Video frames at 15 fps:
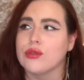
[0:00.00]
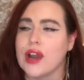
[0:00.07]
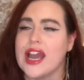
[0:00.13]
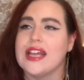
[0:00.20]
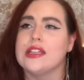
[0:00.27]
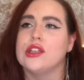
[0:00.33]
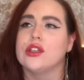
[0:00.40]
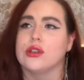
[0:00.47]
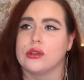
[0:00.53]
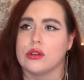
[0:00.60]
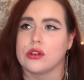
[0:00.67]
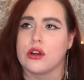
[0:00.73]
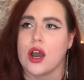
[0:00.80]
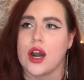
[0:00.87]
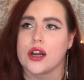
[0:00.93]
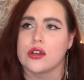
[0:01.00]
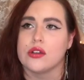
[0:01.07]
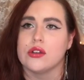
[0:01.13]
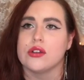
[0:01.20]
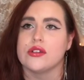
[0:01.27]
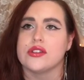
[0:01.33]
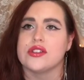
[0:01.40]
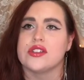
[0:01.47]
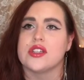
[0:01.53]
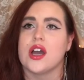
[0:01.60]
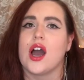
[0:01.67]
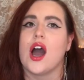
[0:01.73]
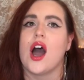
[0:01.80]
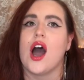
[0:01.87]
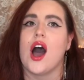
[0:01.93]
read The Lunar Chronicles,
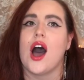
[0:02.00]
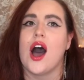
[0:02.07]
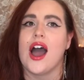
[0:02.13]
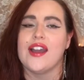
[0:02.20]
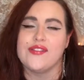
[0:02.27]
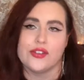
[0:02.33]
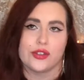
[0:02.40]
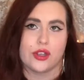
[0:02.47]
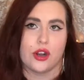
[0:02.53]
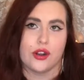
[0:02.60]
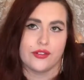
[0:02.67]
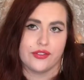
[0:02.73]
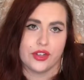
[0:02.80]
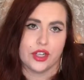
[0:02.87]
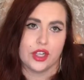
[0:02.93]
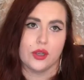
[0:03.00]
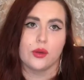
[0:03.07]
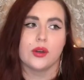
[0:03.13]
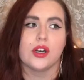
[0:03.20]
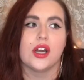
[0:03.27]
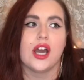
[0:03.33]
I feel sorry for you.